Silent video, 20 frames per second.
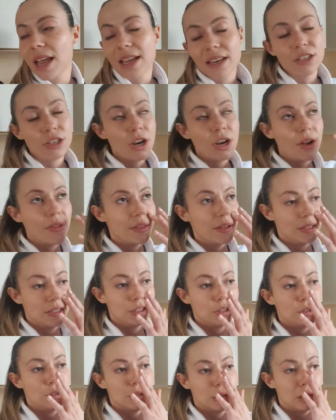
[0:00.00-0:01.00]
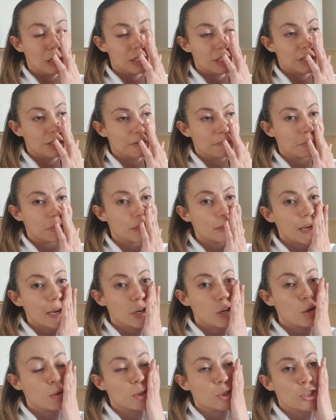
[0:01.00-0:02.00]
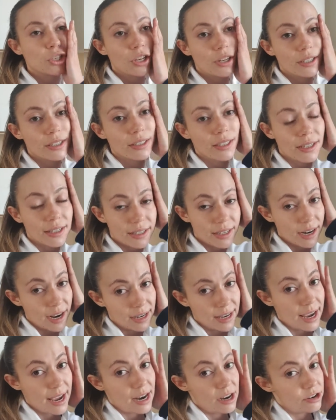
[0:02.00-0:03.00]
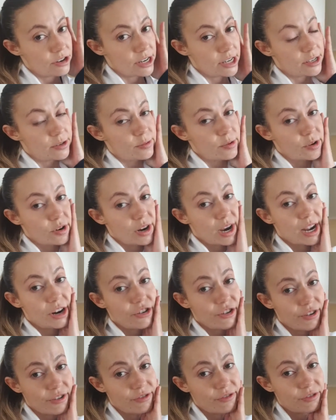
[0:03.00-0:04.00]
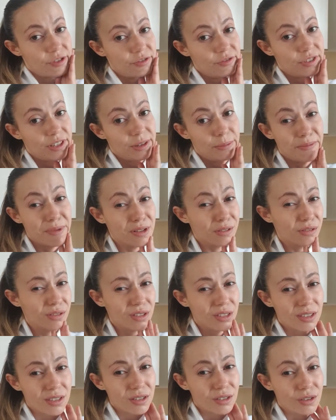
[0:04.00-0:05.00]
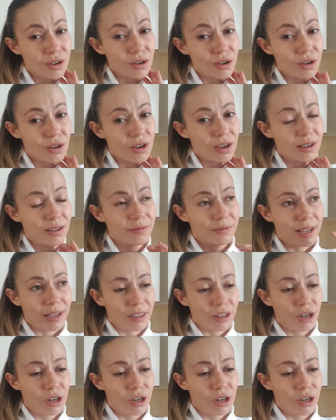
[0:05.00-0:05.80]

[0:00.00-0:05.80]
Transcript: And yeah, and then the two glasses of Prosecco, which is only 69 calories per 150 mils. So like